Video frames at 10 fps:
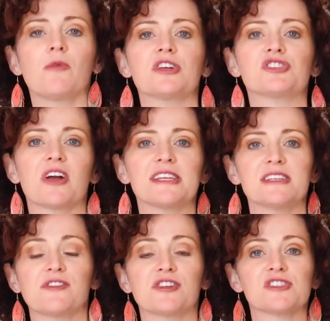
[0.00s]
and
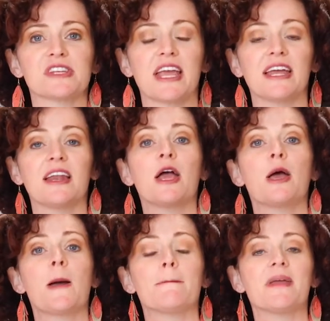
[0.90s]
moisturizing for your skin.
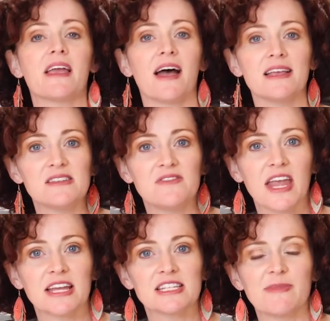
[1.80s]
Because of the
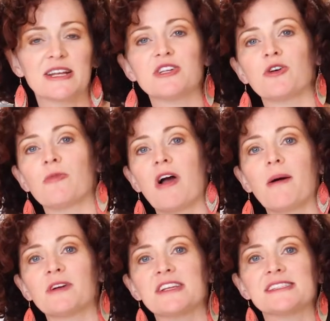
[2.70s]
antibacterial
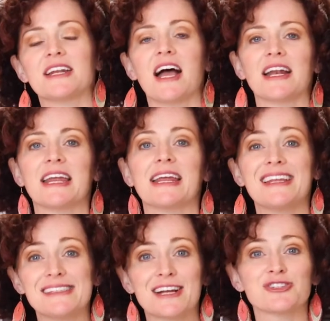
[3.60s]
properties in honey, it
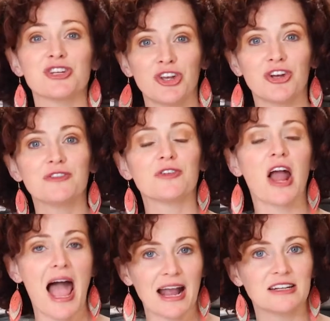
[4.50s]
is actually good for
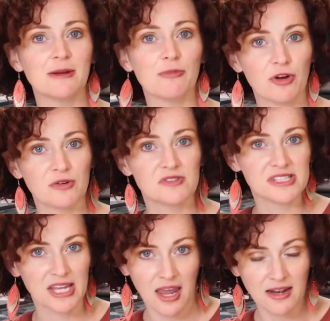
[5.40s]
acne-prone
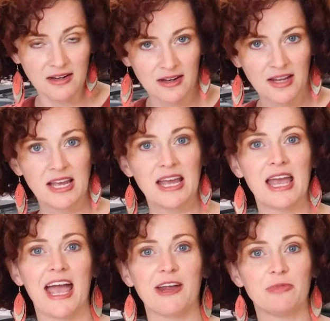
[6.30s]
skin
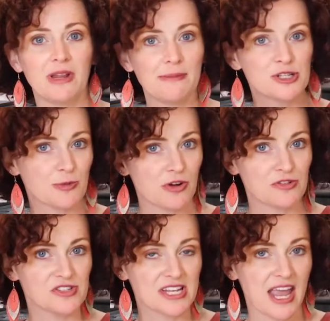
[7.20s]
and
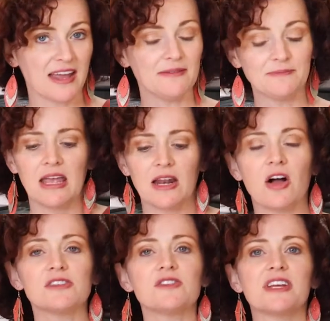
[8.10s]
blemish-prone skin. It
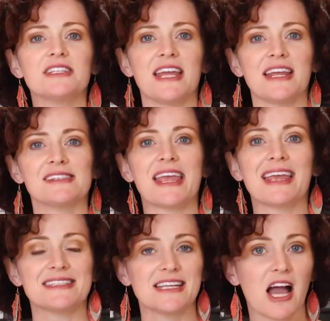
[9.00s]
also contains
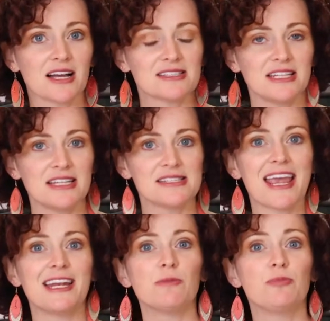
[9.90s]
antioxidants
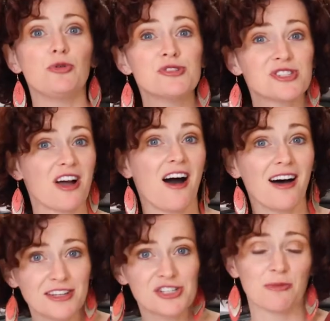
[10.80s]
and it boosts
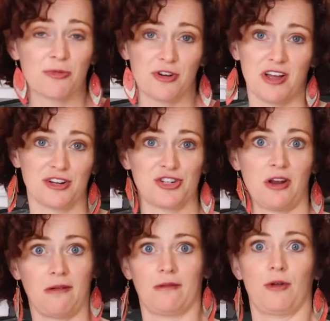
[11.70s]
collagen
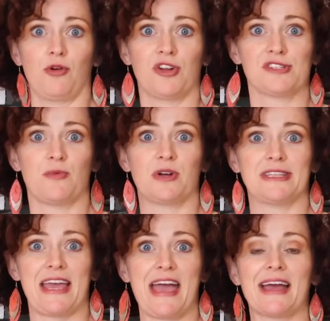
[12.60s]
production. Who doesn't
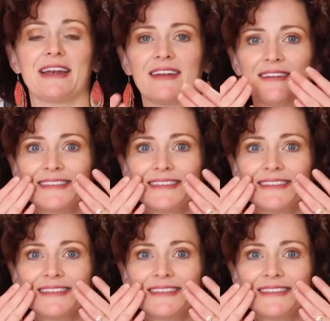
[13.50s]
want that?